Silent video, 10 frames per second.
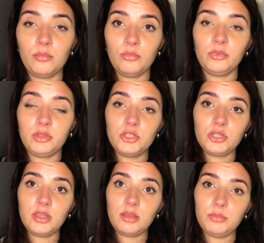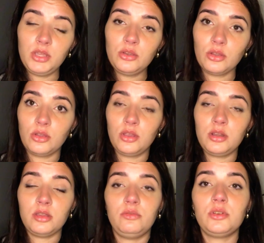Religion can be good
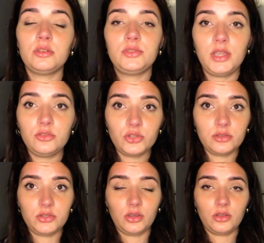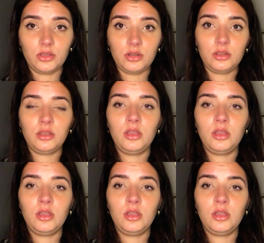if your intentions are good,